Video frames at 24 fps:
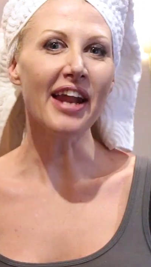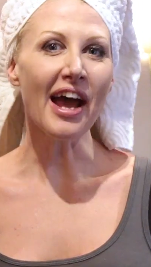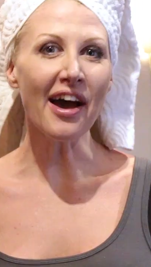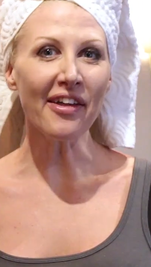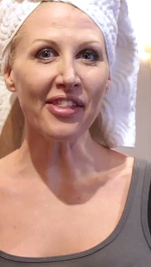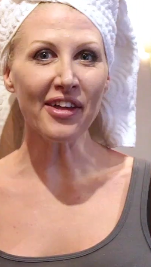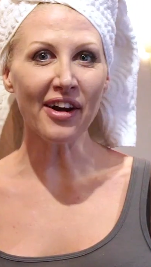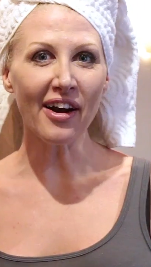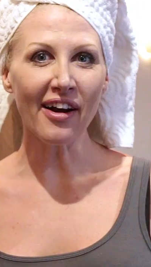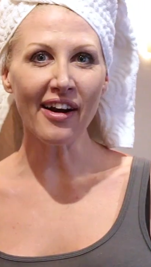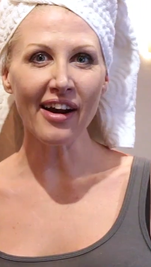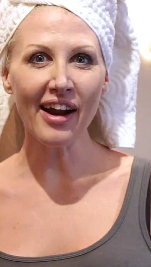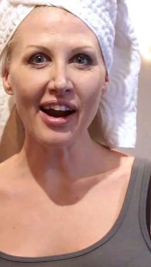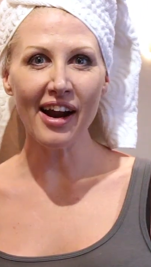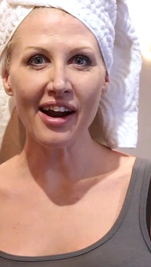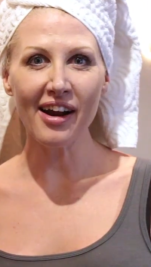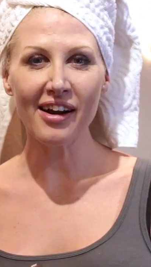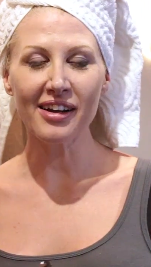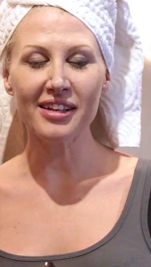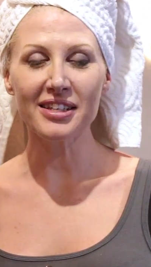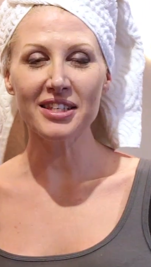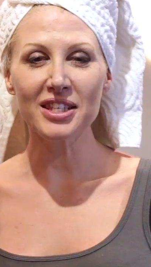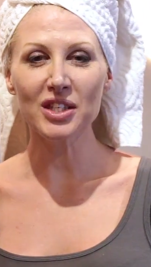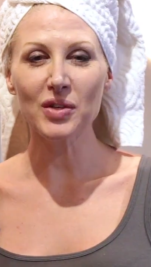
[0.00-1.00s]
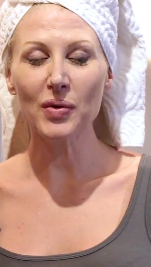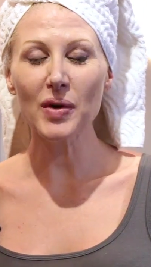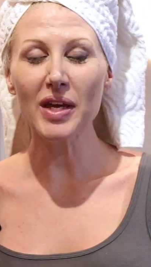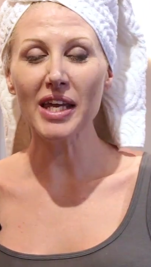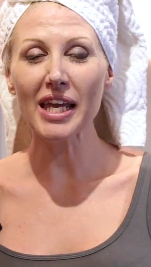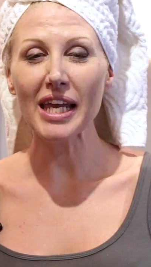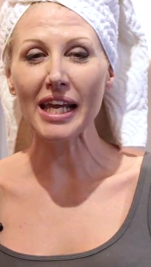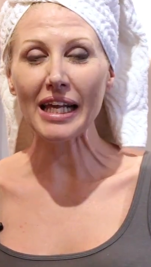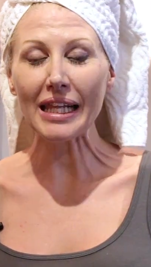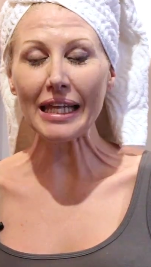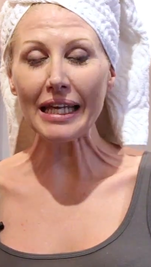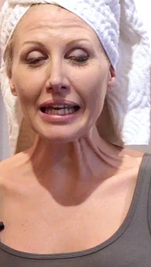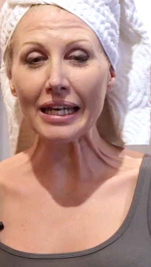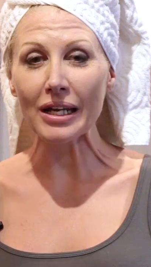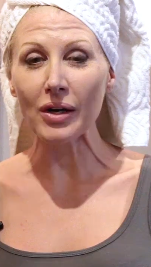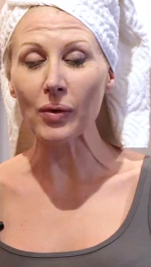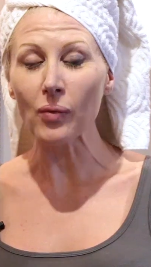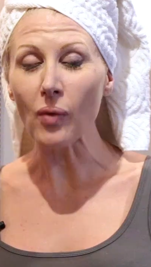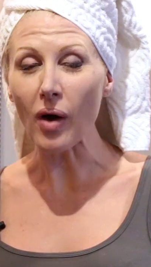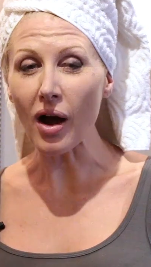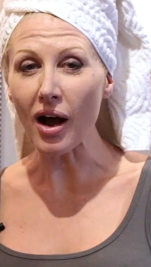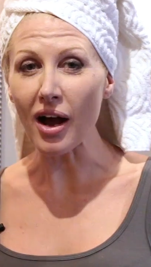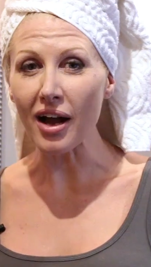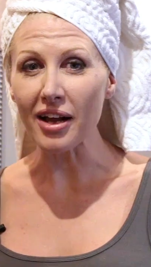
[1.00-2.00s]
now that our hair is squeaky clean
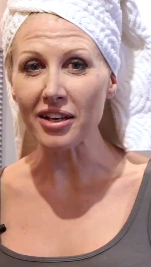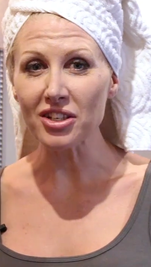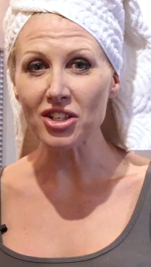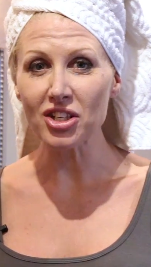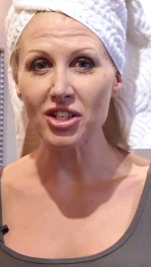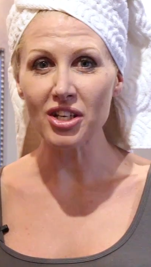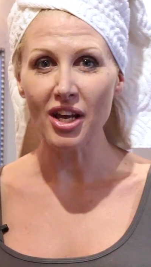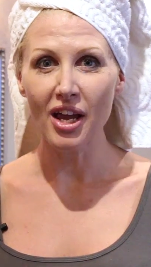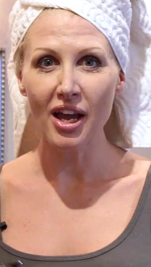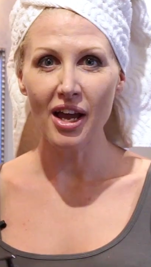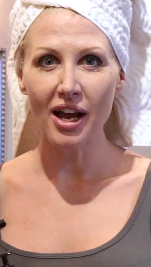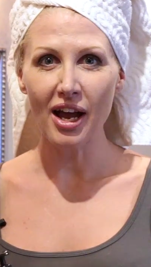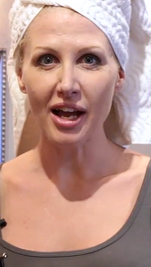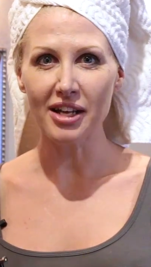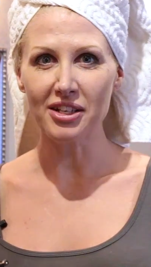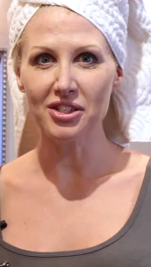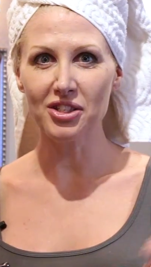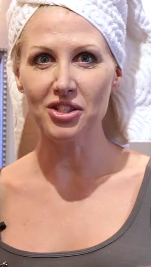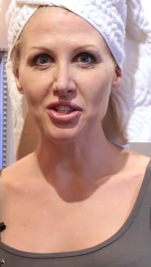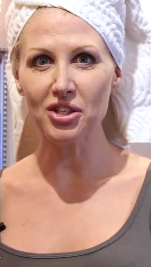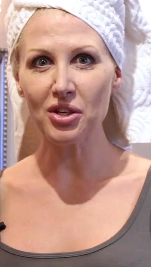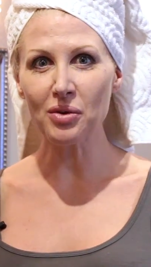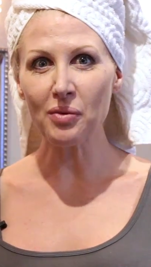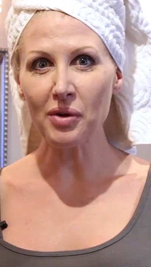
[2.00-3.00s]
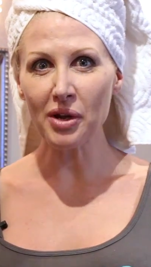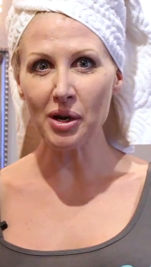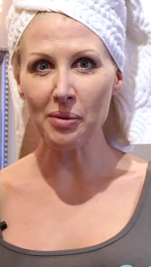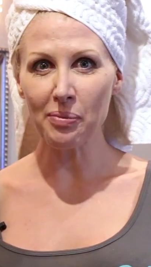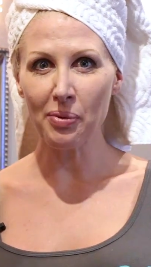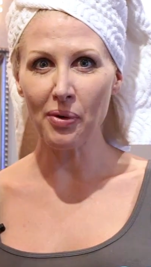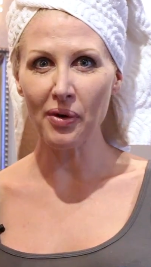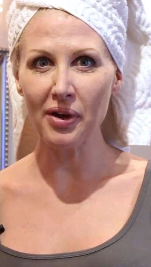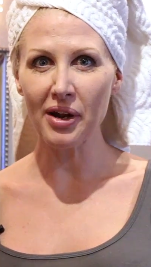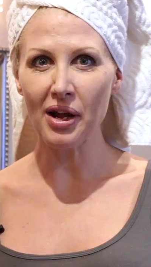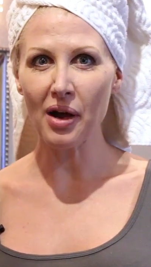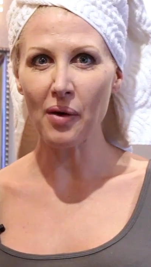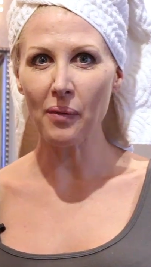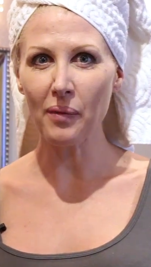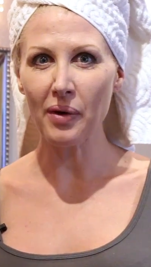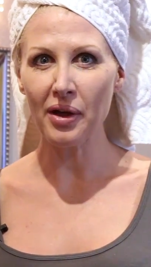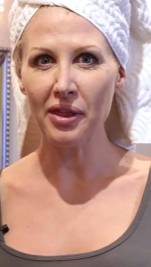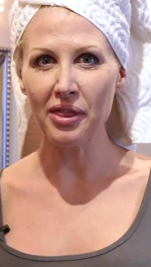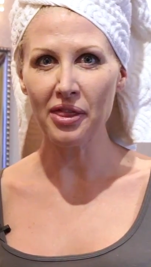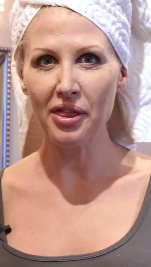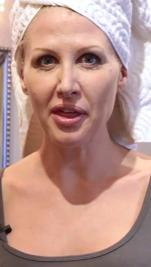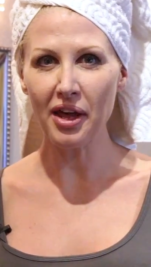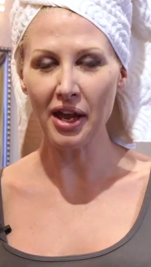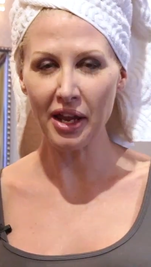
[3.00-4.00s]
and washed, I do want to point out
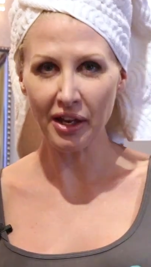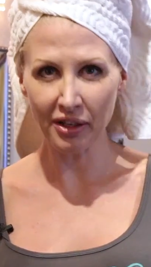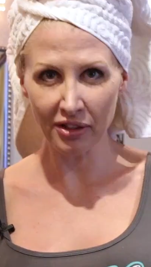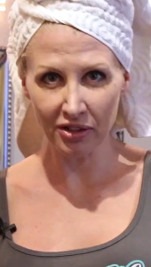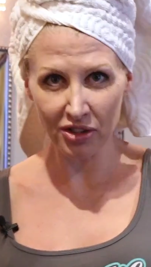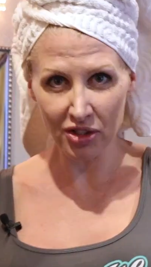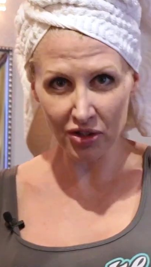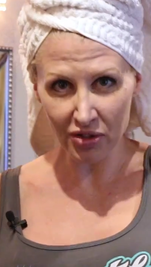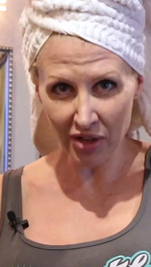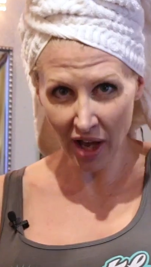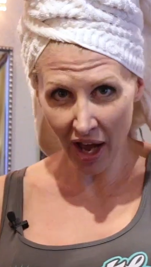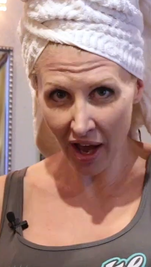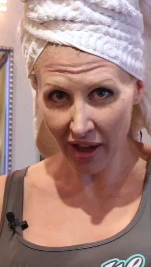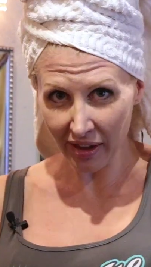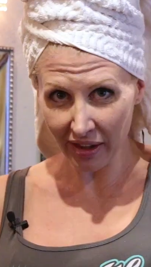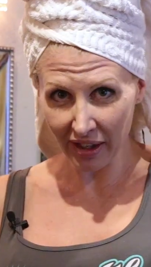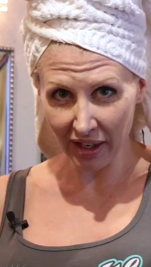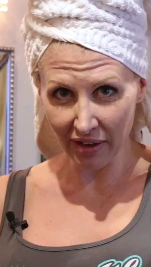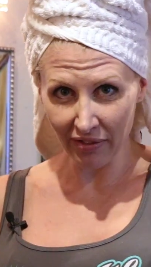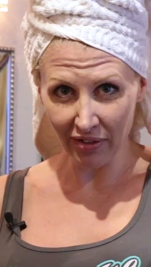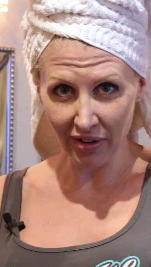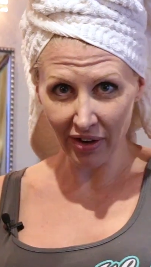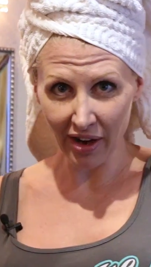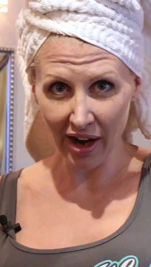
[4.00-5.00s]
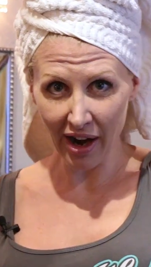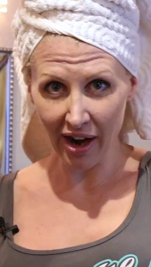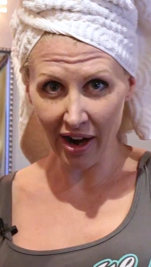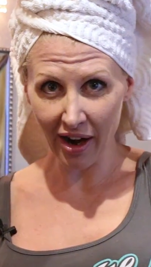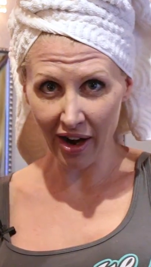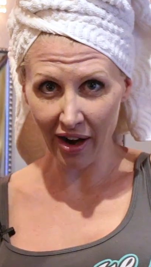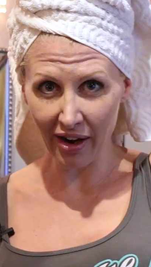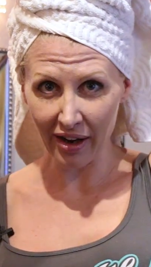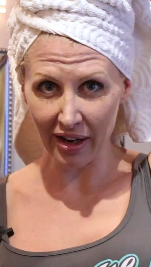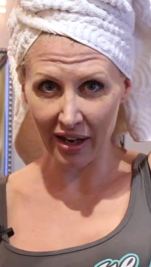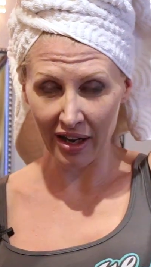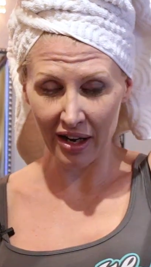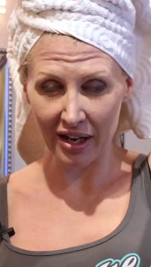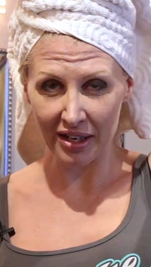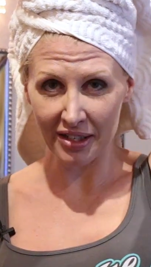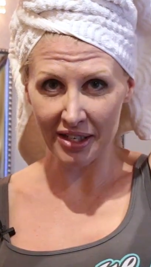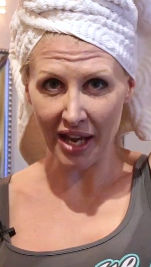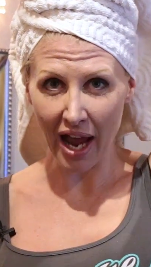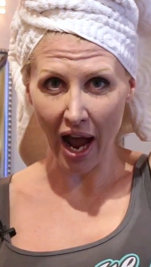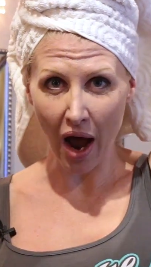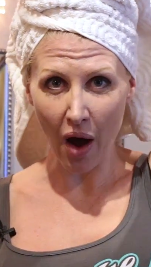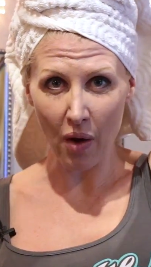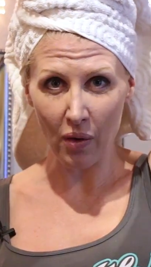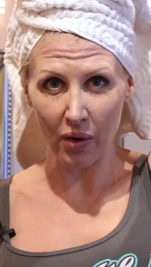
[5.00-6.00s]
one thing. Do not leave your hair in a
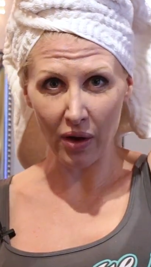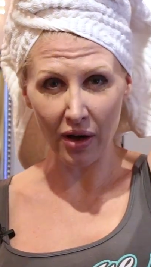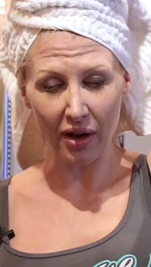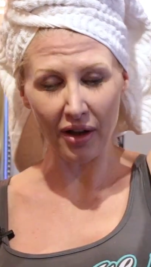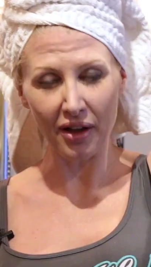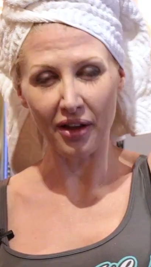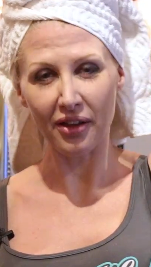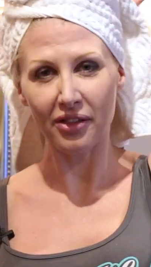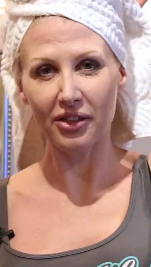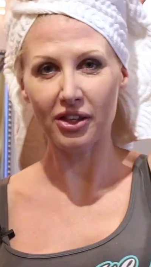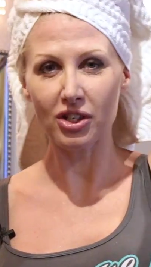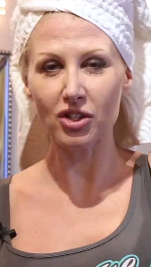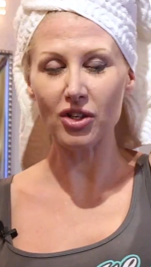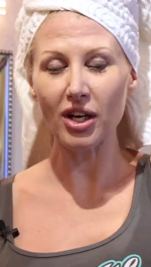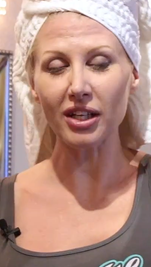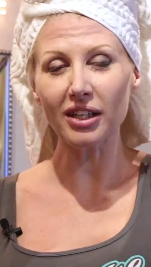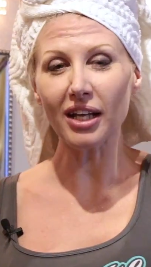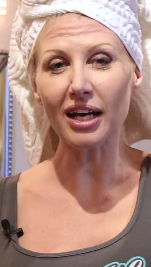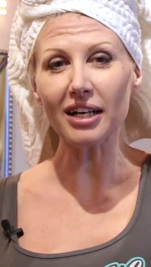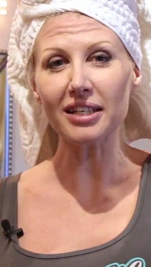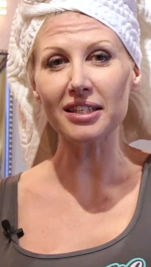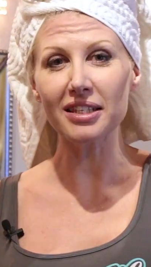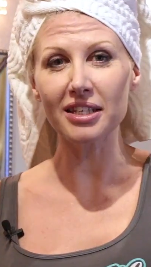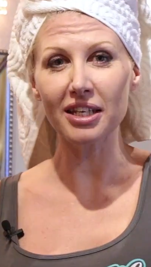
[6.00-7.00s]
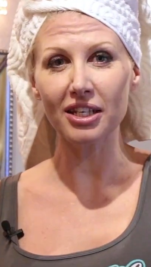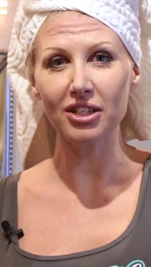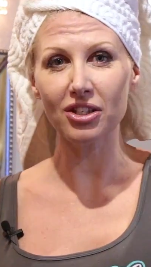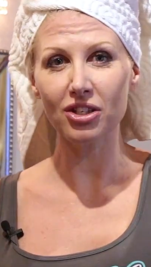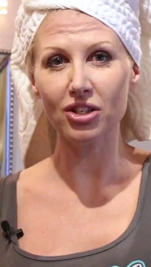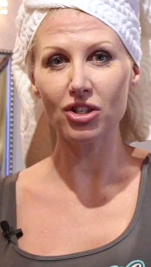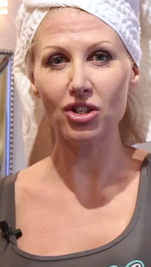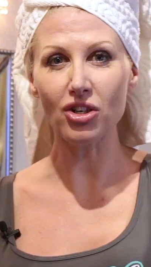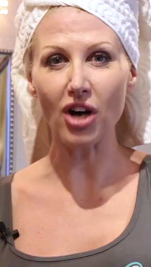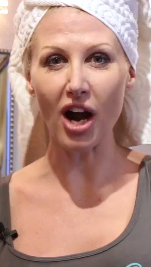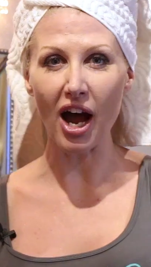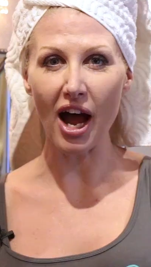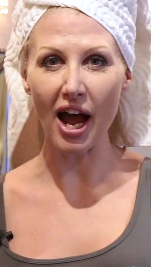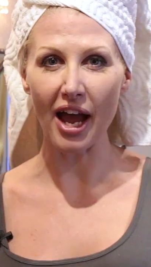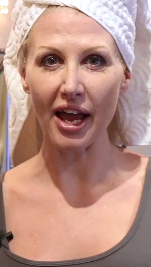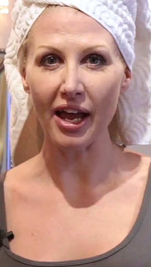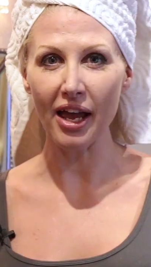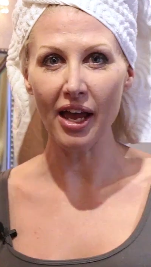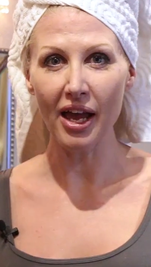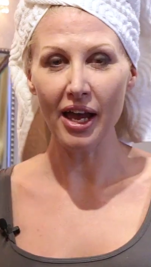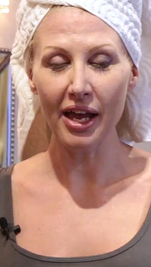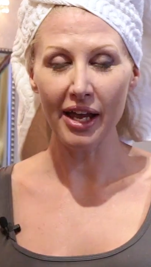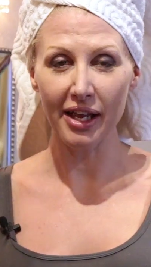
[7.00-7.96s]
towel. The dreadlocks need to dry.